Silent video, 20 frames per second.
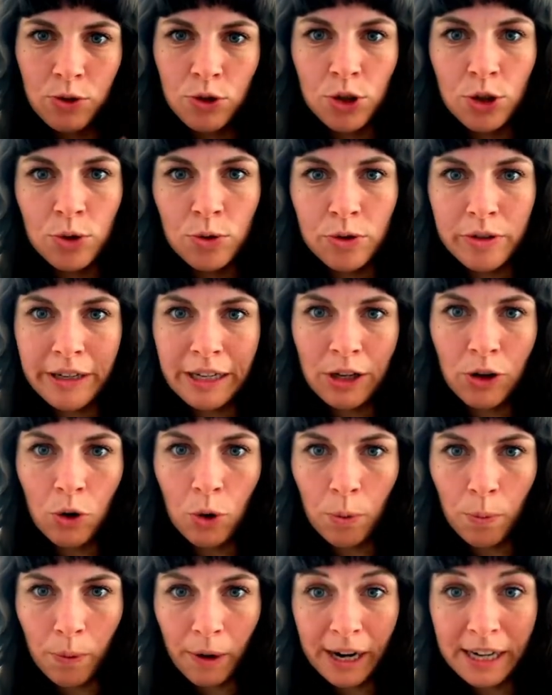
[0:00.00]
choose to
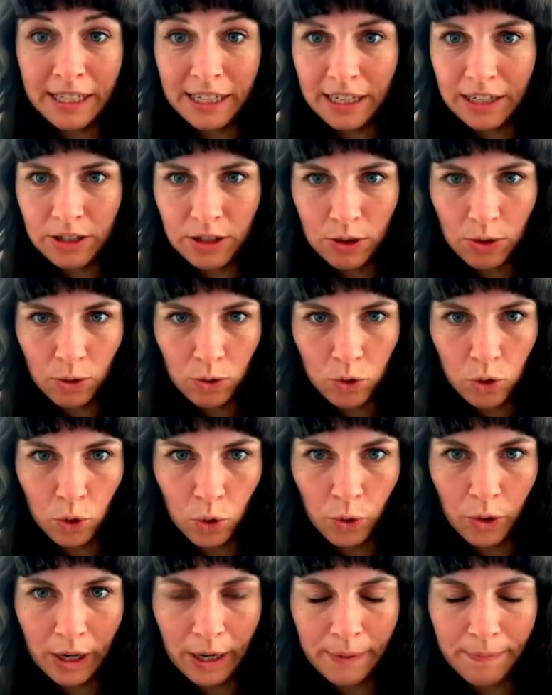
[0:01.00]
incorporate into your
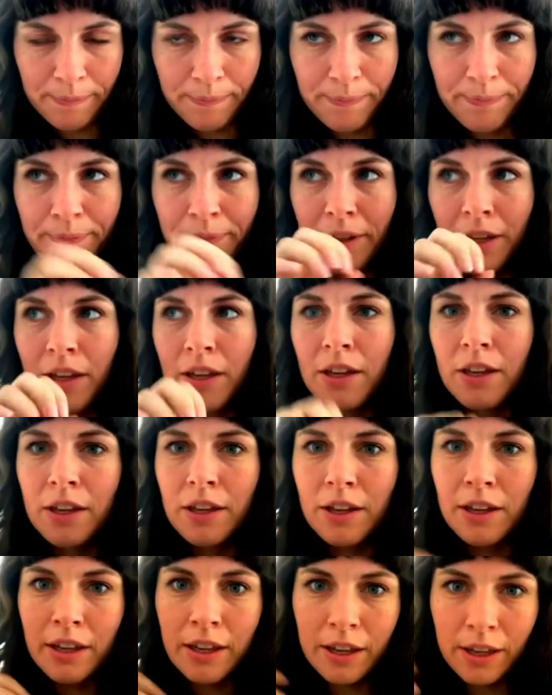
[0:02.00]
story.
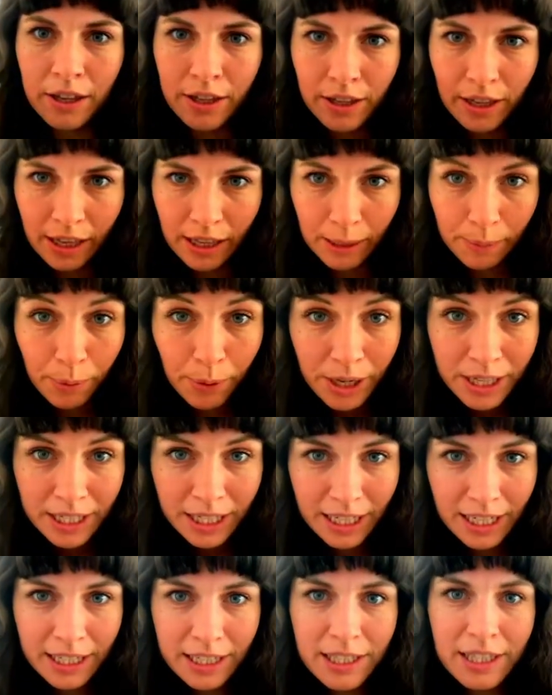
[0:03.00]
And the point
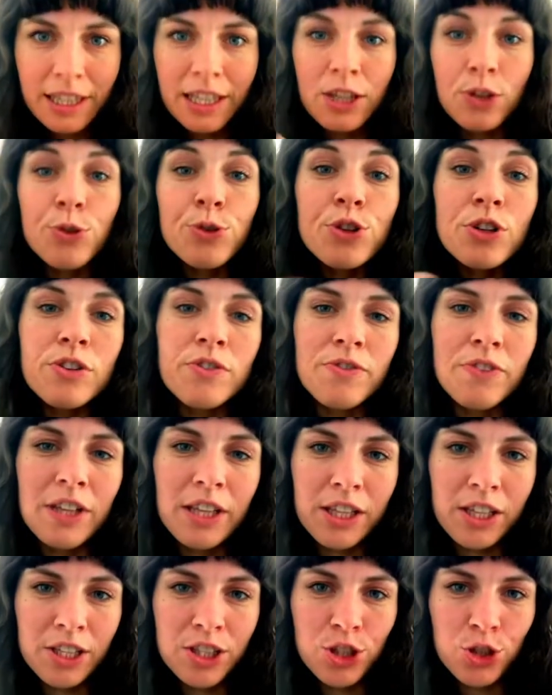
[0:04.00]
is that you shouldn't feel
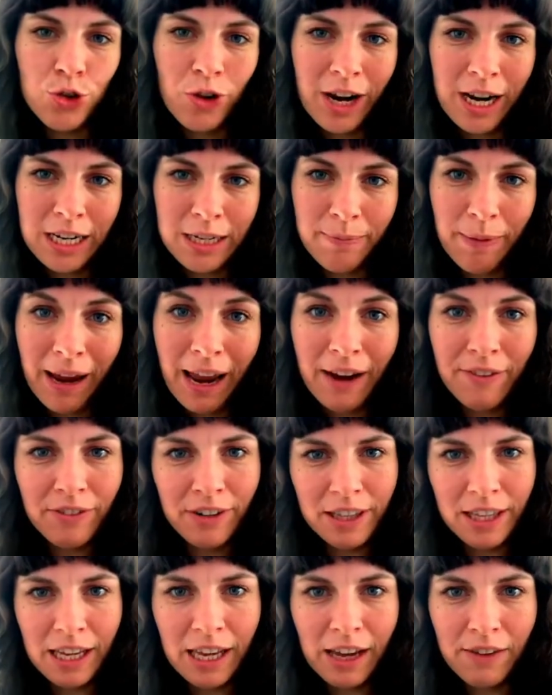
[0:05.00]
constrained by
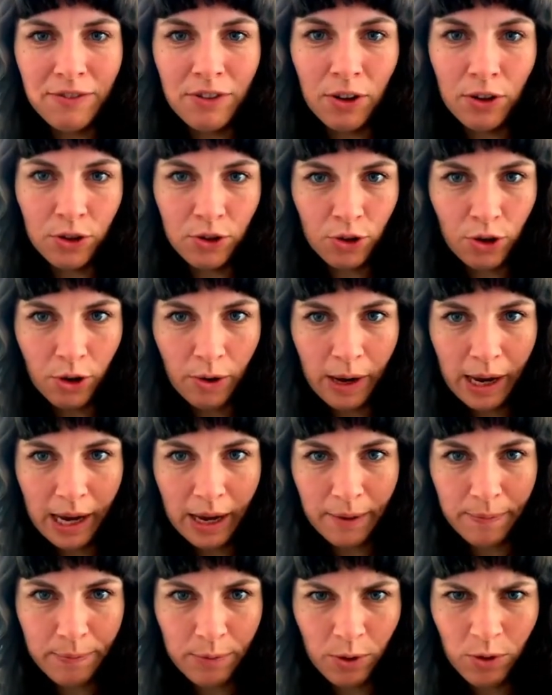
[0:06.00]
everything I've gone through
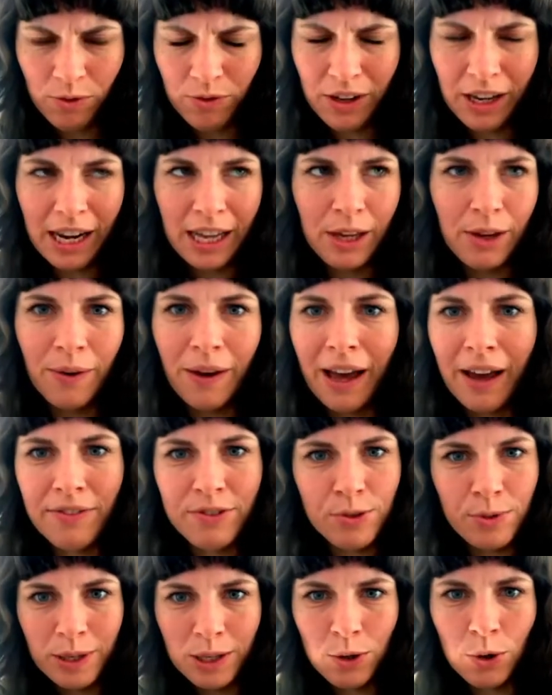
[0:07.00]
here, or feel like you have
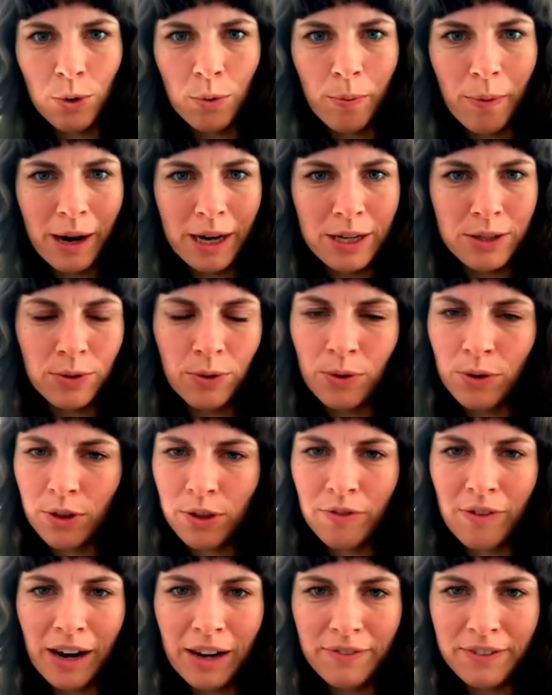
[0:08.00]
to incorporate all of the
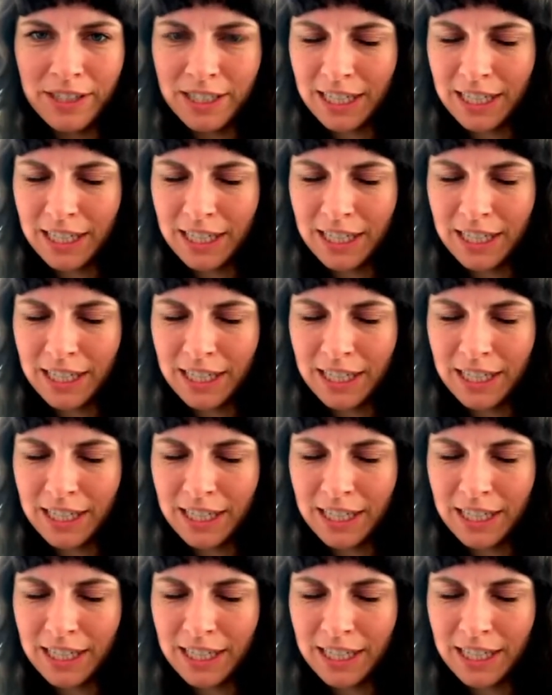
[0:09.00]
relevant